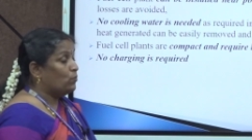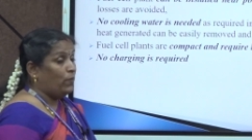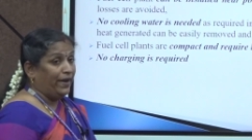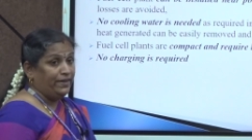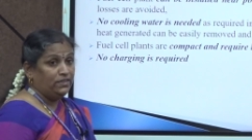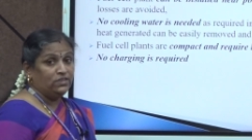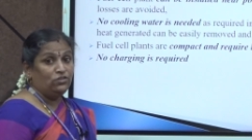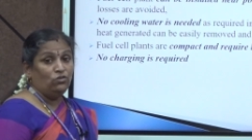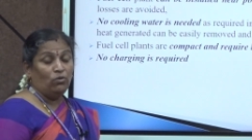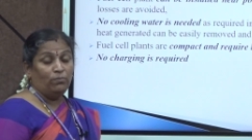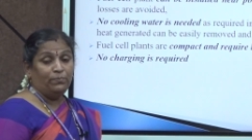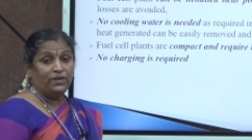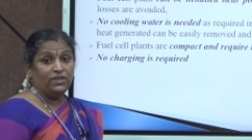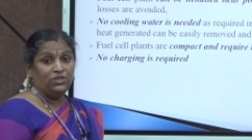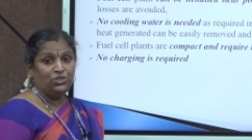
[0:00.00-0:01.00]
quite in
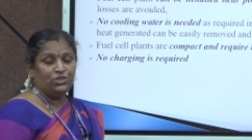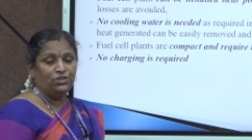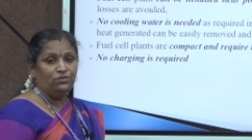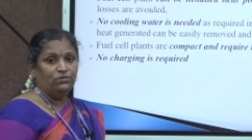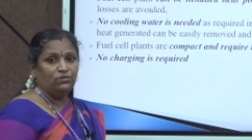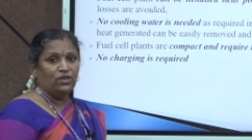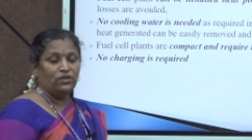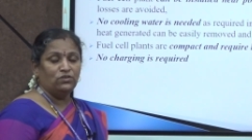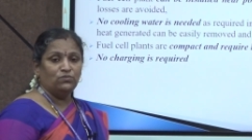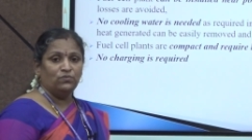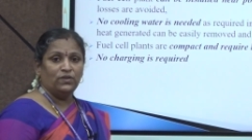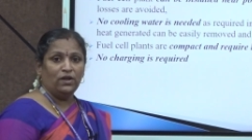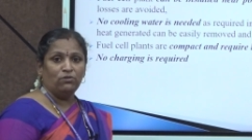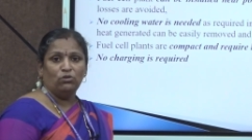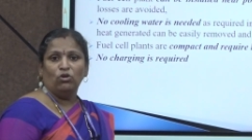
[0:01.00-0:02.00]
operation, there, is,
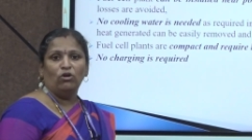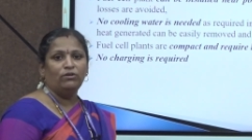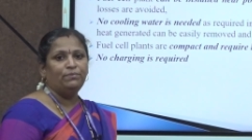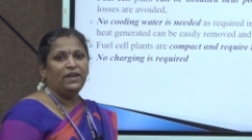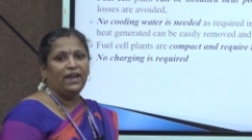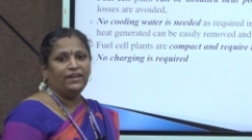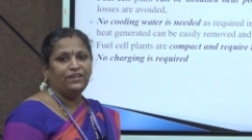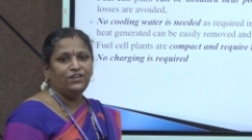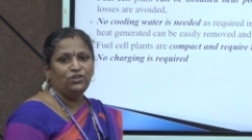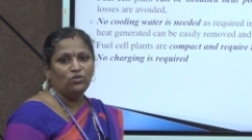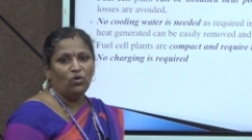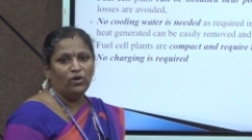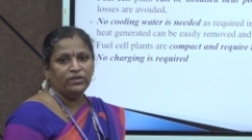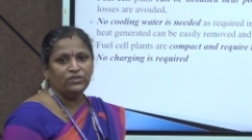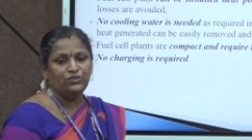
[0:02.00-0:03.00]
there will not be any
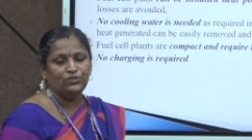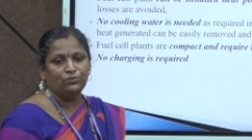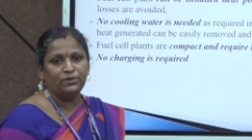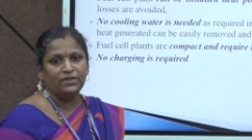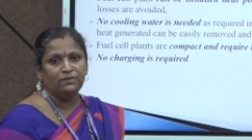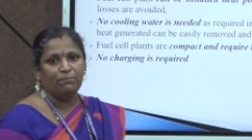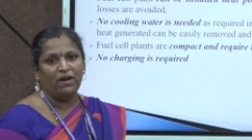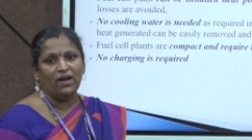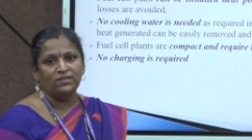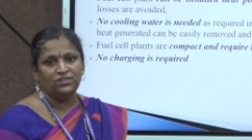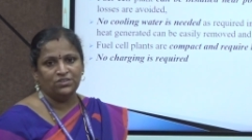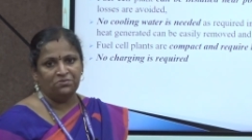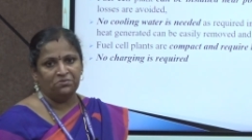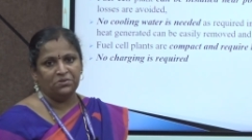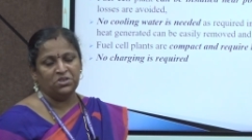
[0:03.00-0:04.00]
noise during power
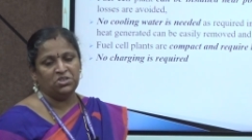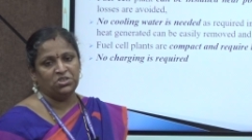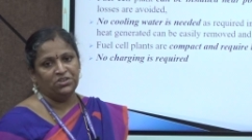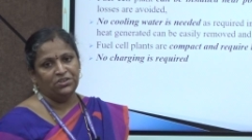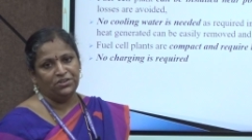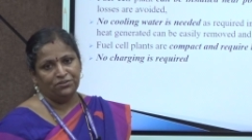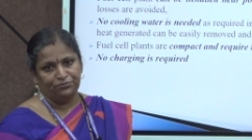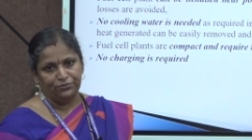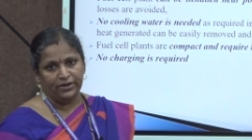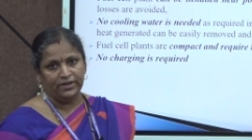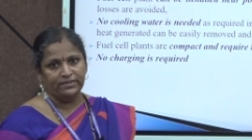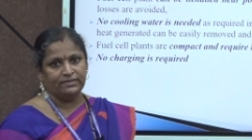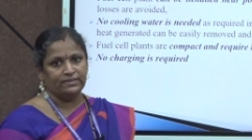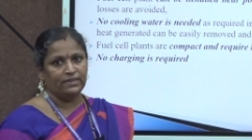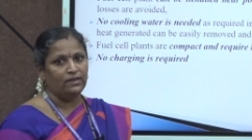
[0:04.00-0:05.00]
generation in a
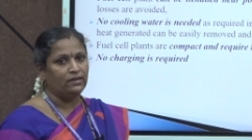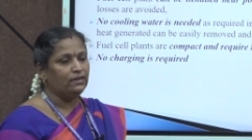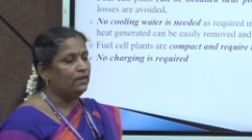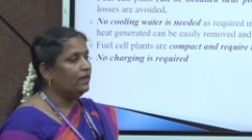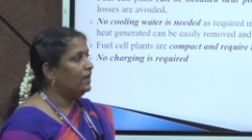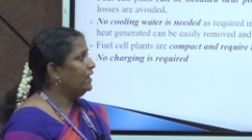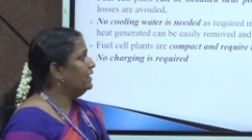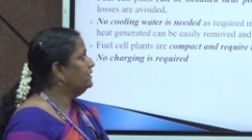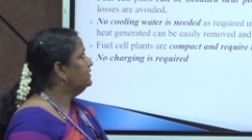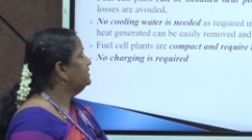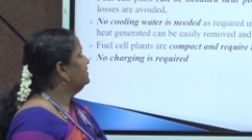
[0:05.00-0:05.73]
fuel cell and